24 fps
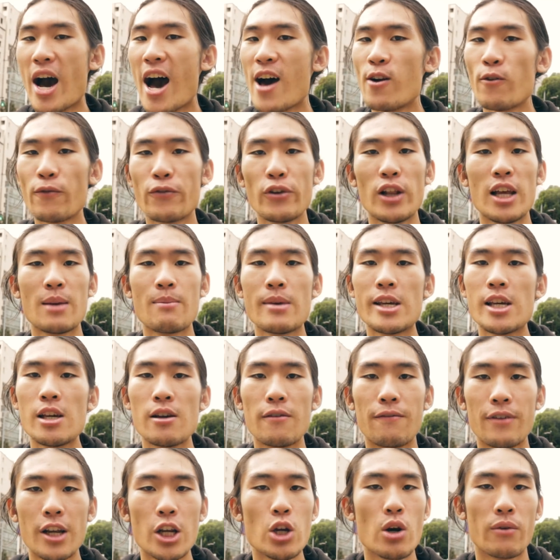I don't feel like making
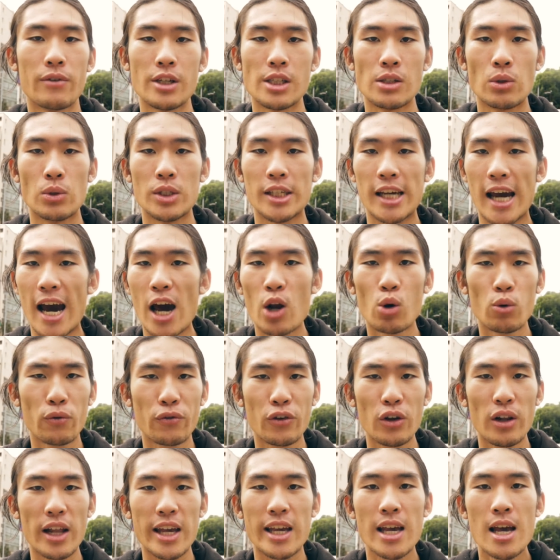a video every single day. I don't
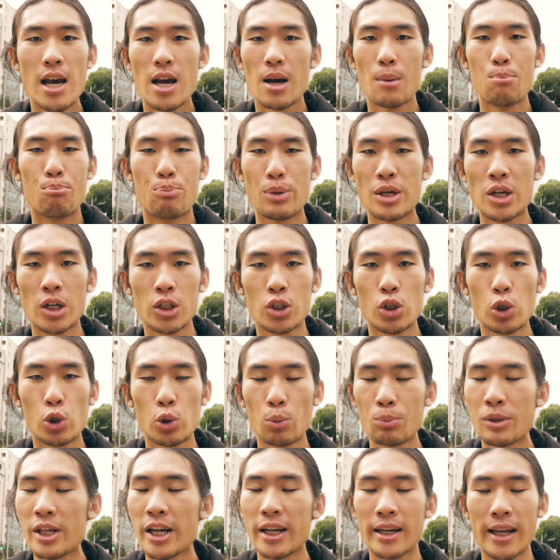feel like being on
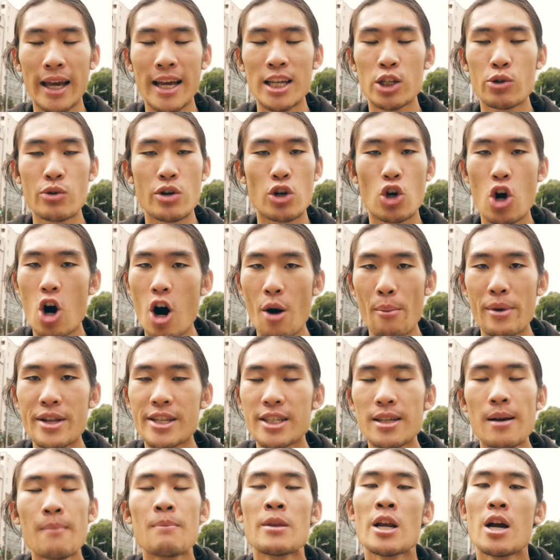social media and answering
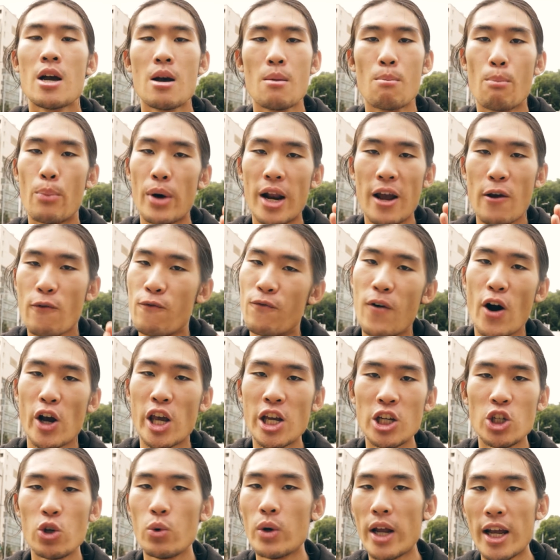comments, but I
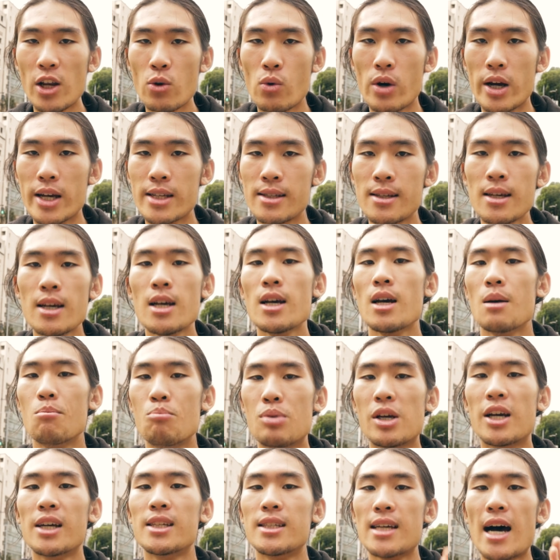fucking do it anyways
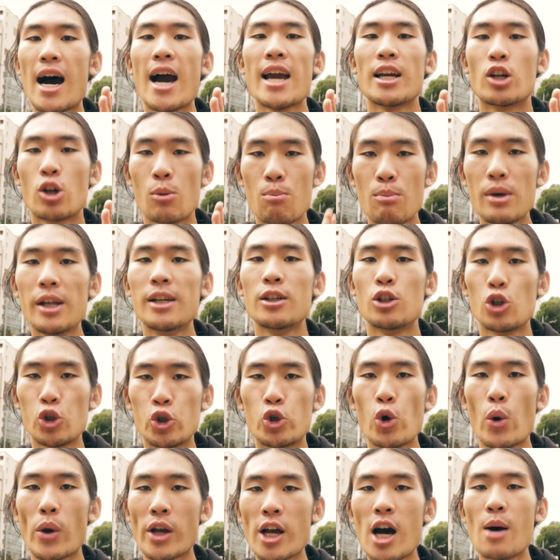because I committed to
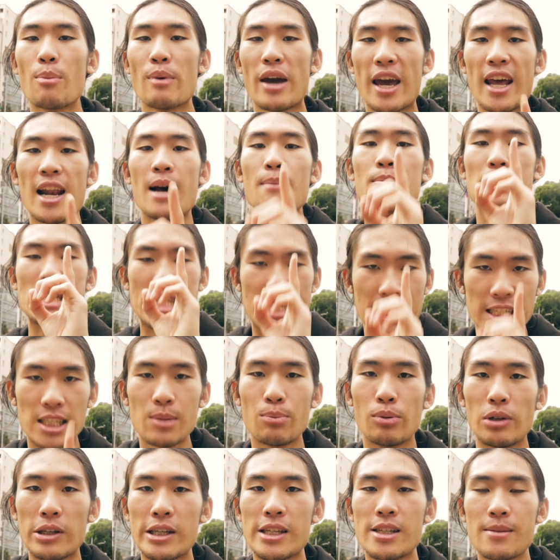showing up and I'm
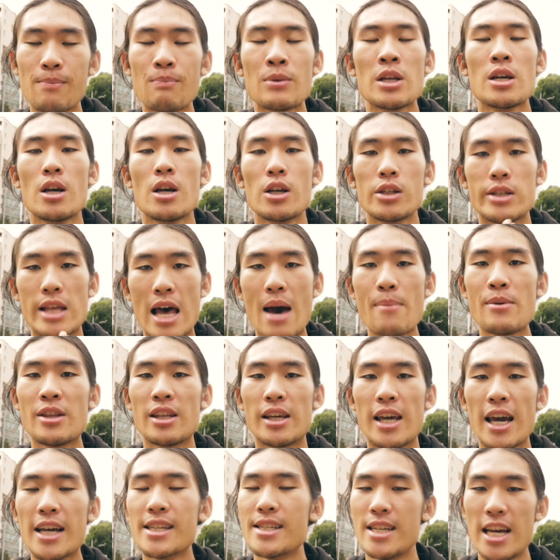disciplined. So that being
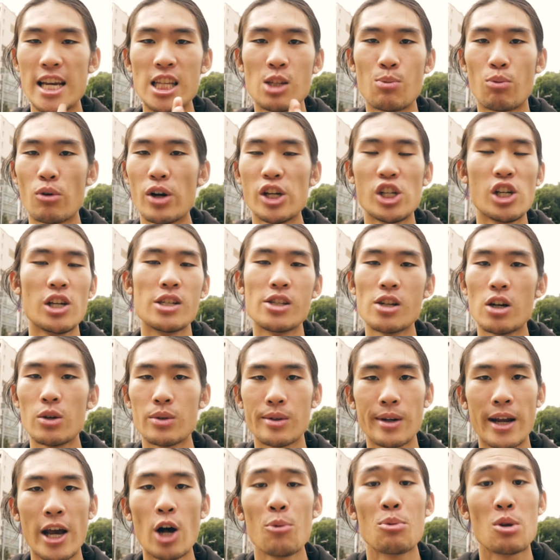the case, inspiration is not
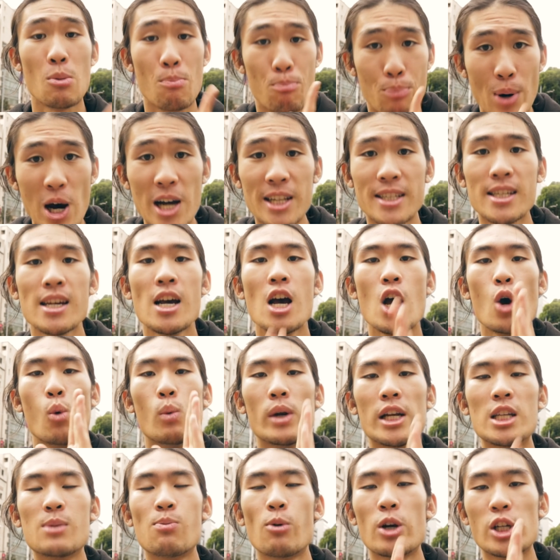what's gonna help you, but
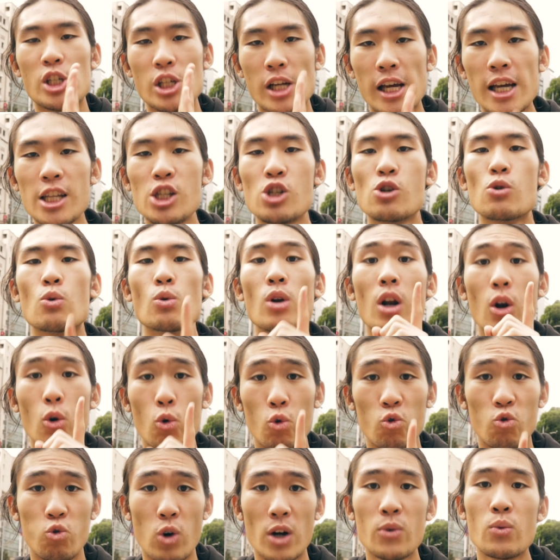when inspiration hits you,
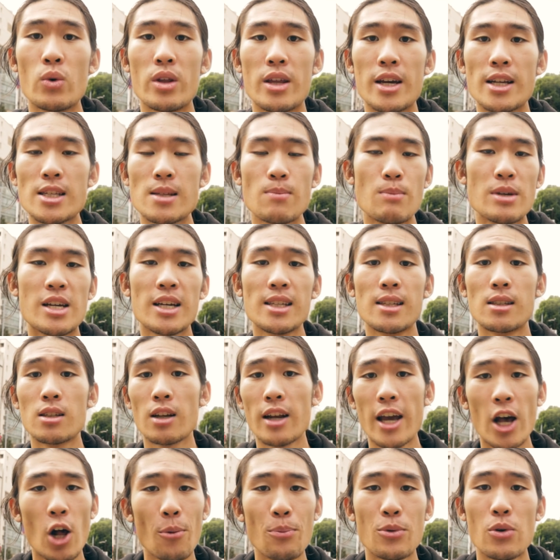run with it, because it's
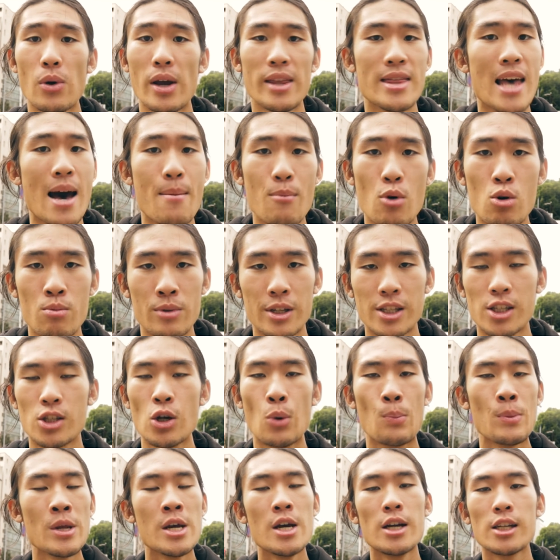gonna help you in that moment.
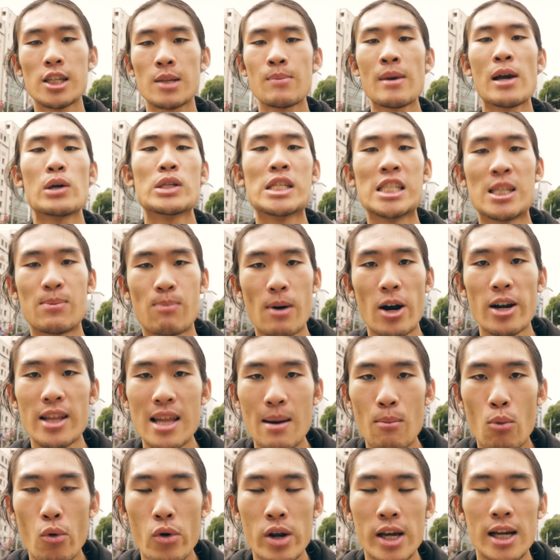So to me, I was inspired
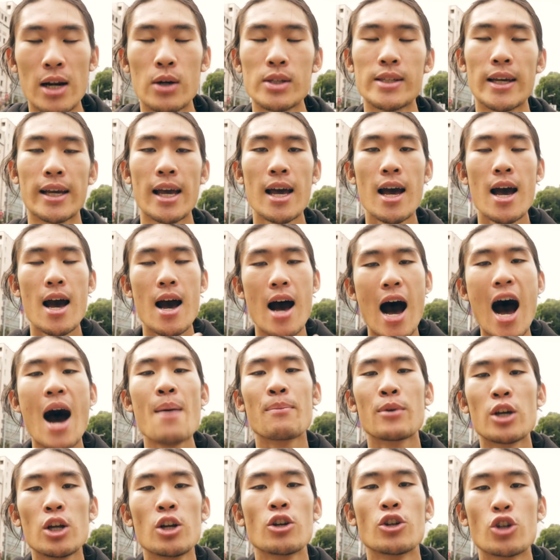that morning and I was like,
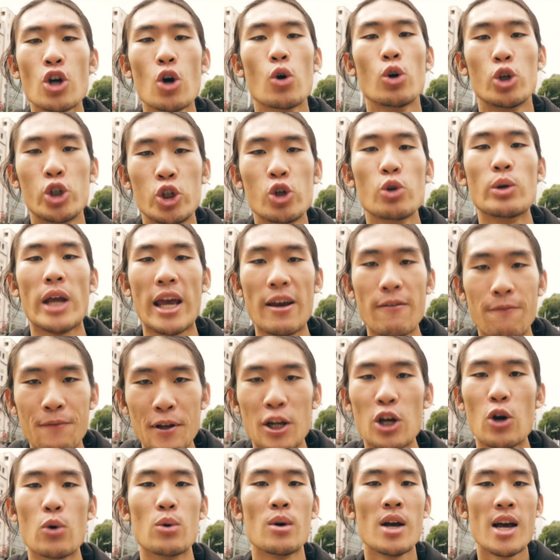I'm gonna go shoot a
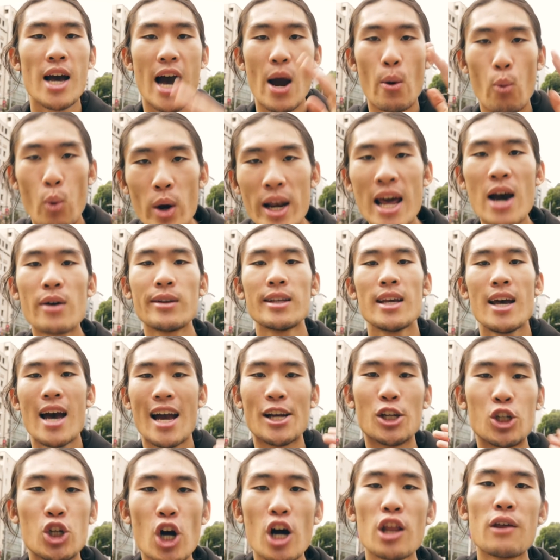video. I went out,
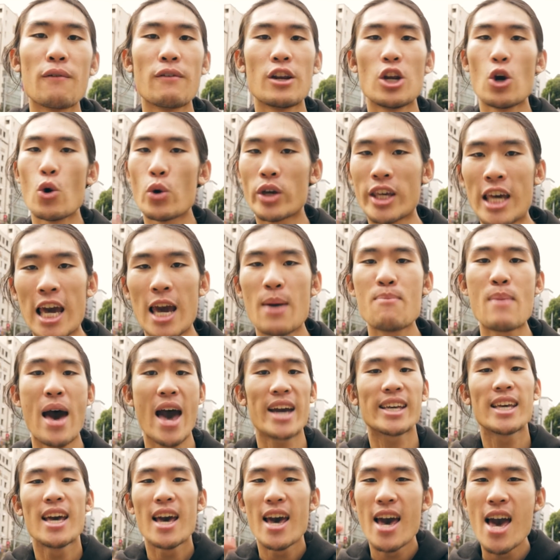shot the video, came
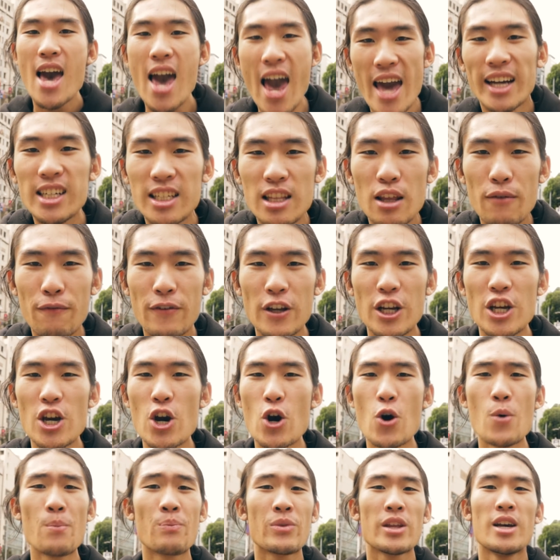back, edited the
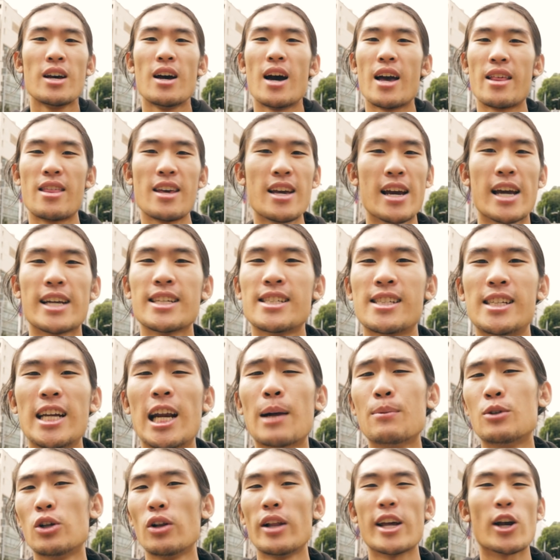video. I think I stayed
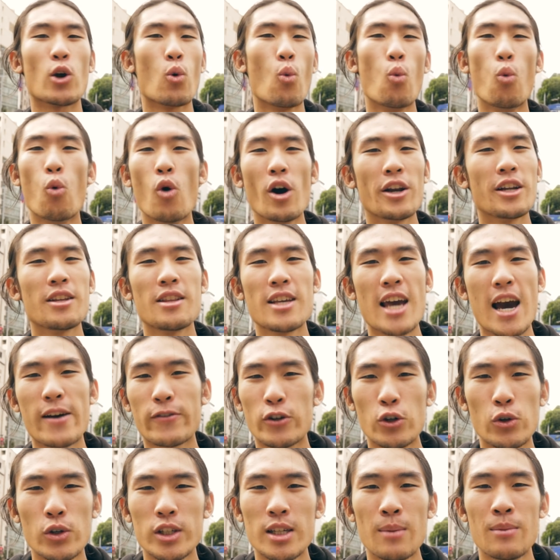up till like 1 in the
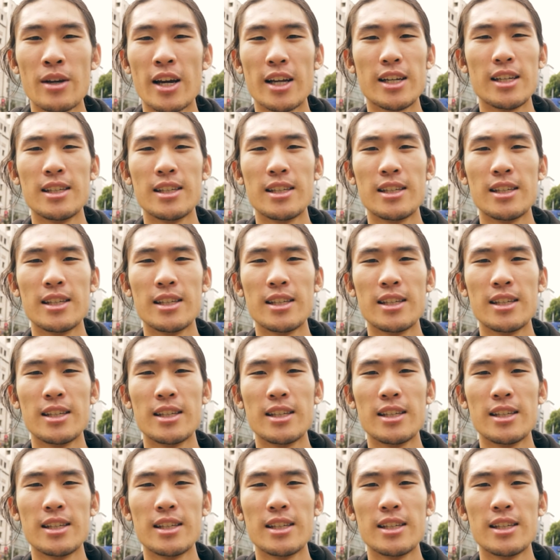afternoon or something.